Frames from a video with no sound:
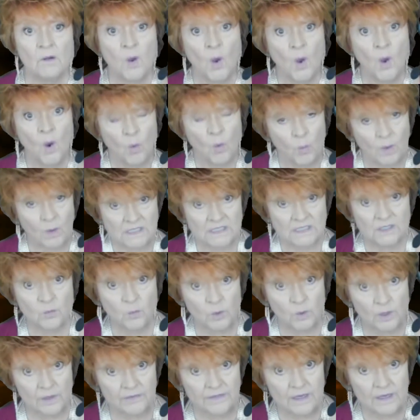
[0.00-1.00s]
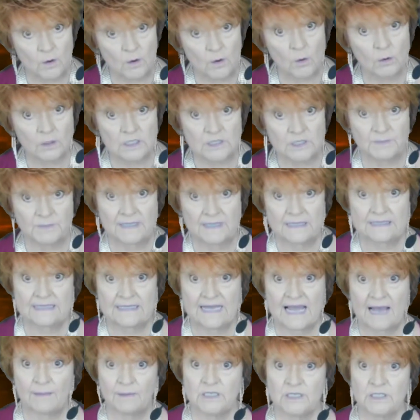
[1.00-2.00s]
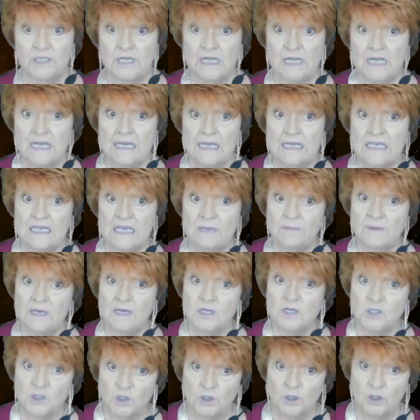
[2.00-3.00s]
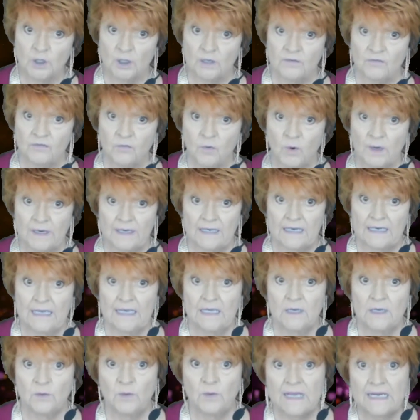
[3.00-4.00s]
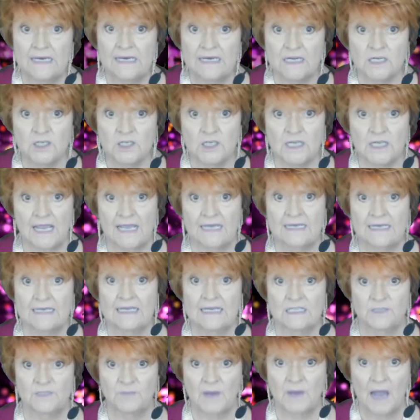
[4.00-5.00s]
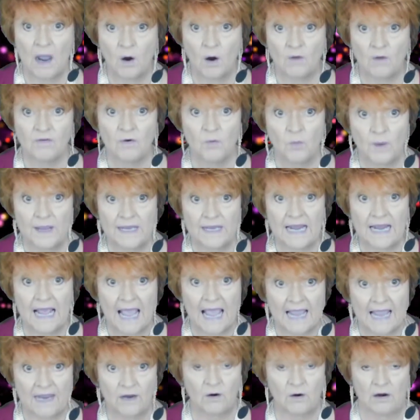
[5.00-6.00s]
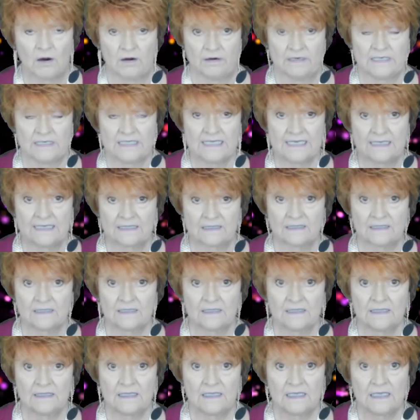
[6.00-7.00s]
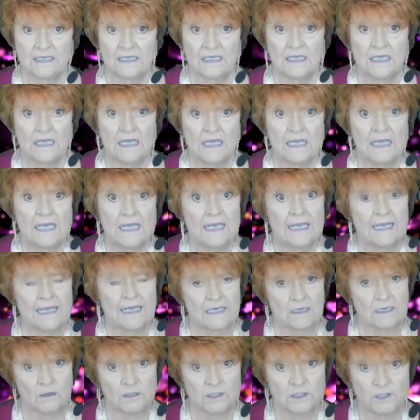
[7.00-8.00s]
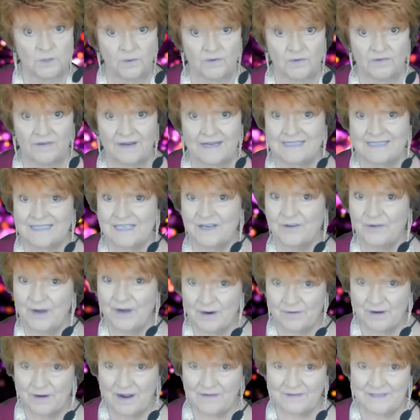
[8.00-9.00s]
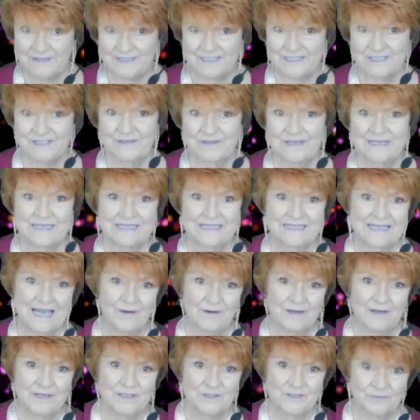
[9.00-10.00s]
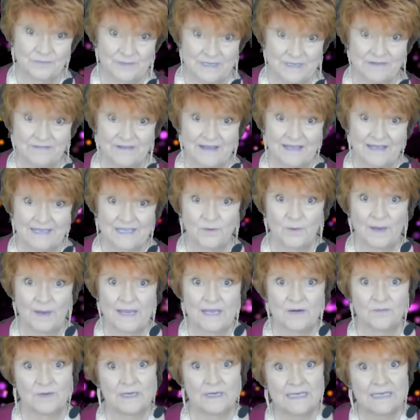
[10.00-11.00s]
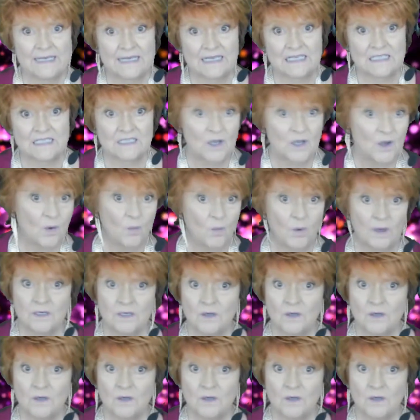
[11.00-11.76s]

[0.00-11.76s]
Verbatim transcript: Once a worthy goal has been established, keeping a journal of what we initiate is a powerful way to anchor our intent. It also provides a great reference during Samhain to reevaluate and release what no